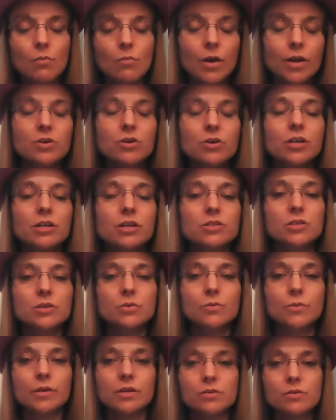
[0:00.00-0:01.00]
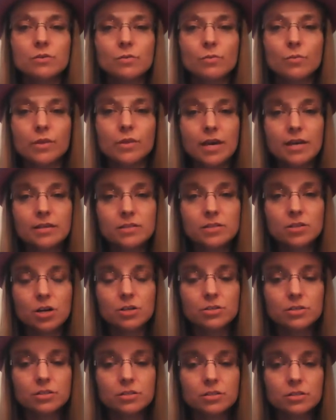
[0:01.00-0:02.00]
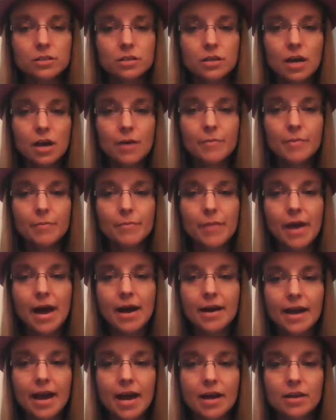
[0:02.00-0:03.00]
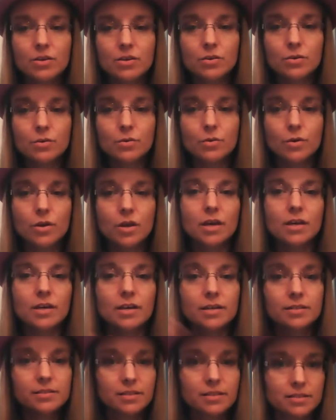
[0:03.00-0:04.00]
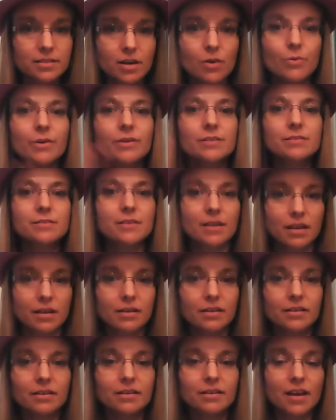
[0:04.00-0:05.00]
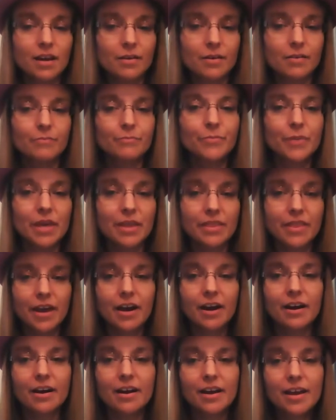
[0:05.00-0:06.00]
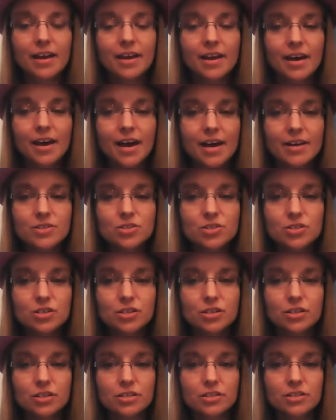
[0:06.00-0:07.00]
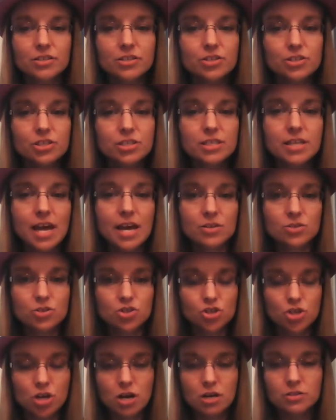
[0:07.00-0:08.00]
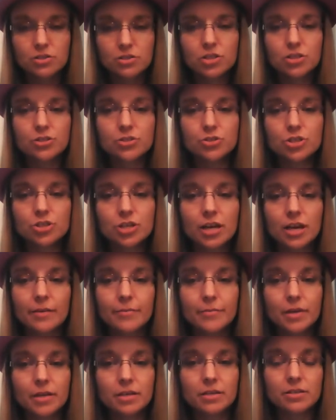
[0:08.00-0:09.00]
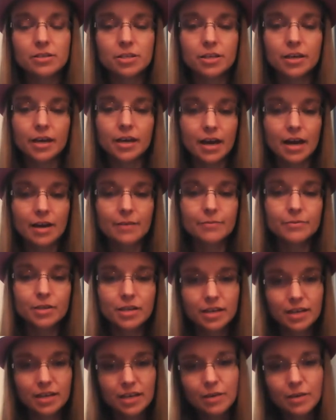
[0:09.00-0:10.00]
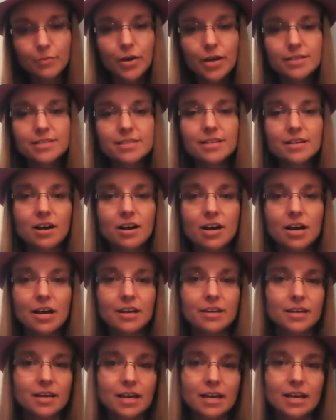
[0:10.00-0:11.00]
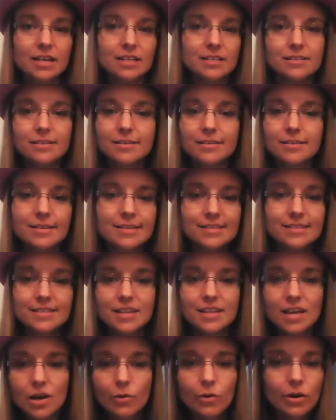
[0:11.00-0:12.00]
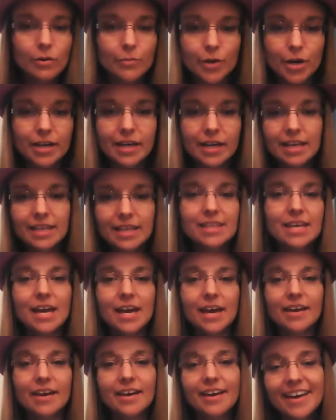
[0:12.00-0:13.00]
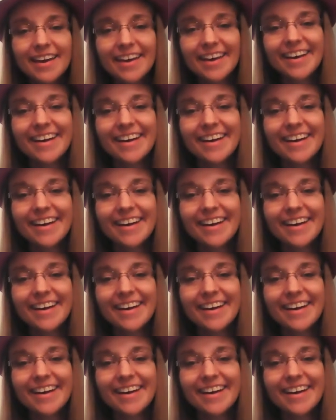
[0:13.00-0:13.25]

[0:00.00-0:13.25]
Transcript: What you're going to do when that starts coming back at you, because it's always going to kind of be there as you're staying strong to your dream, and you're like, I'm going to keep pressing on to this network marketing thing.